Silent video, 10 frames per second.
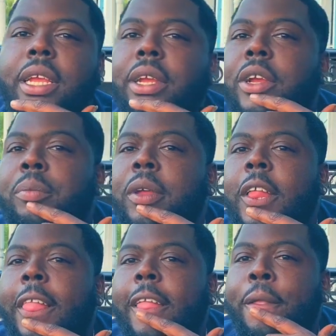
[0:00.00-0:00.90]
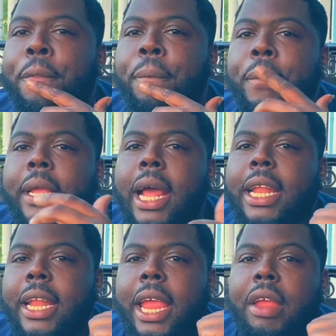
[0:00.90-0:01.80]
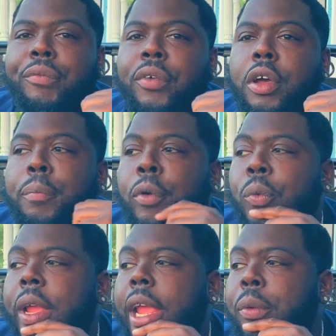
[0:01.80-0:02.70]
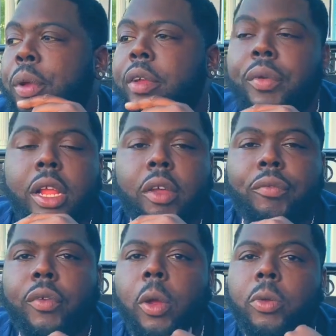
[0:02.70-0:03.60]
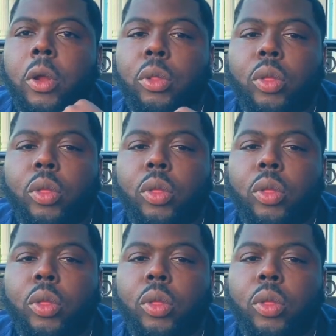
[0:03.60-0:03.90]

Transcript: Yeah, man. He got a name for it, but we ain't really confirmed on it.